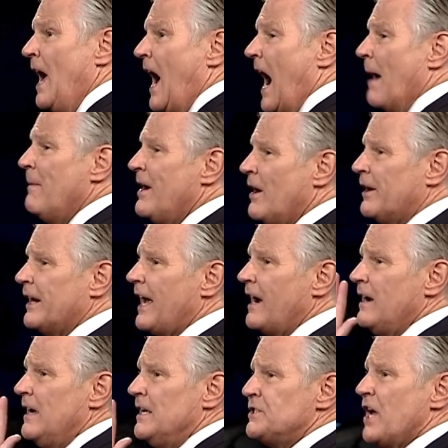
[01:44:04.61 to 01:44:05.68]
I'm here
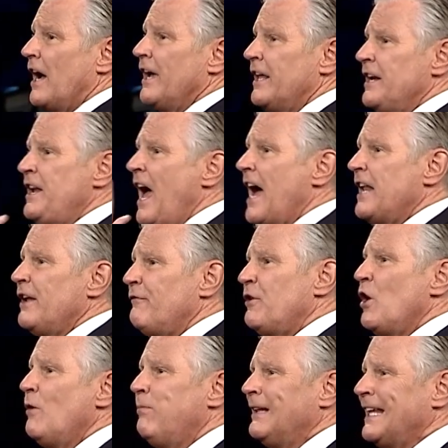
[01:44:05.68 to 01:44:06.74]
to tell you tonight, if
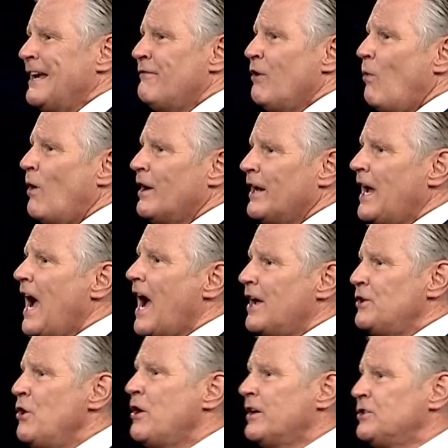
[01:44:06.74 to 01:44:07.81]
you'll believe the Word of
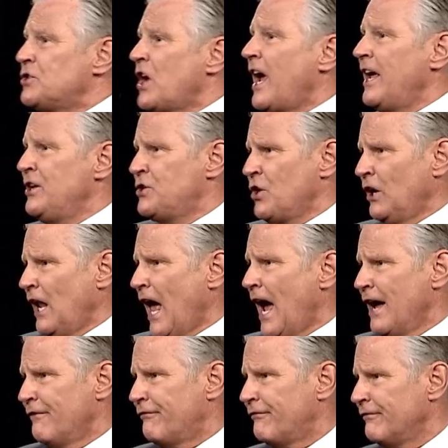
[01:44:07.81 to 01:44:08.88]
God, you can change your
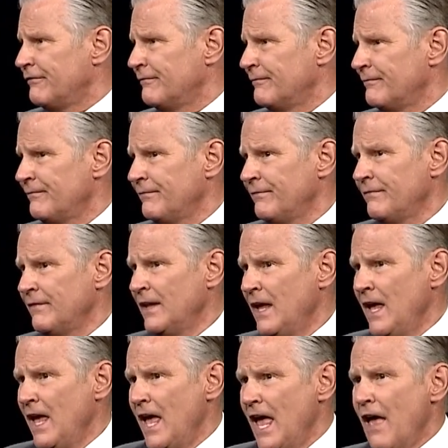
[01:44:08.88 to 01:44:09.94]
life. Yes.
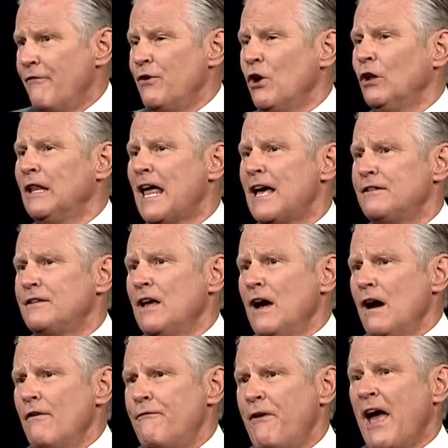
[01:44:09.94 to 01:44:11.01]
If you'll
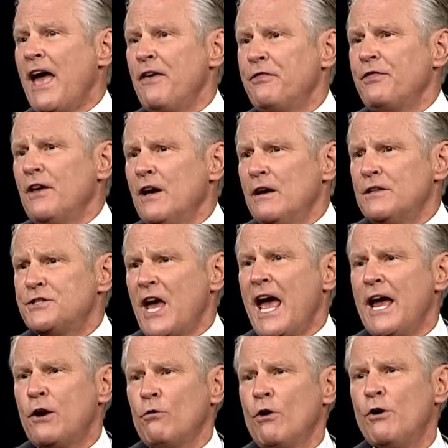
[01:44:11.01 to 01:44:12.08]
let faith
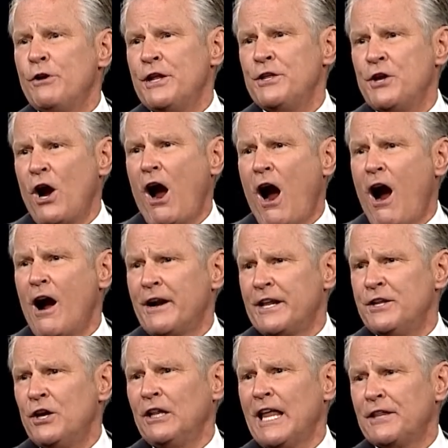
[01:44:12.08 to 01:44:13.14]
take root in your heart
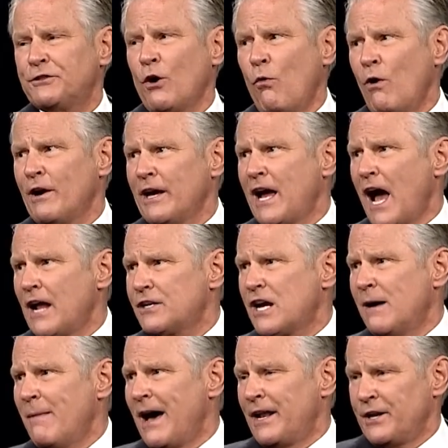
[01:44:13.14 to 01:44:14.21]
and you let the Word of God
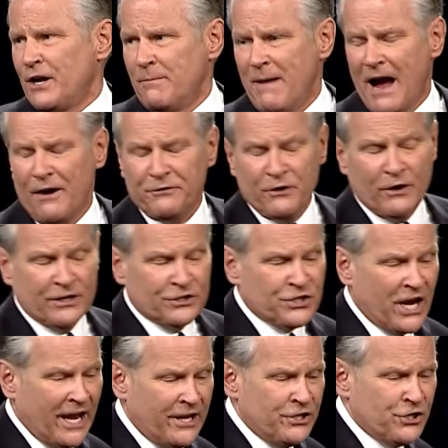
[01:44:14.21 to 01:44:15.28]
come out of your mouth, you can
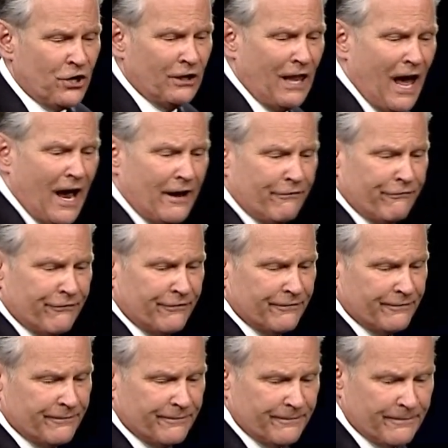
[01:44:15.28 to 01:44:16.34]
change your life.
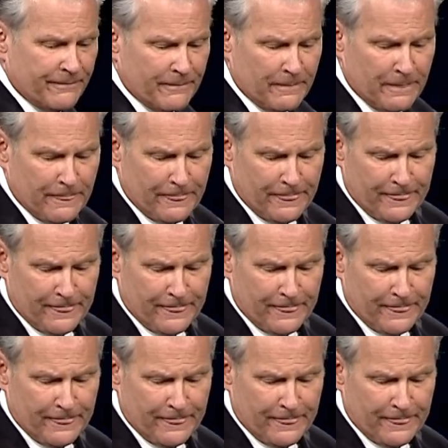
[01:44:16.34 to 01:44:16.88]
Yes.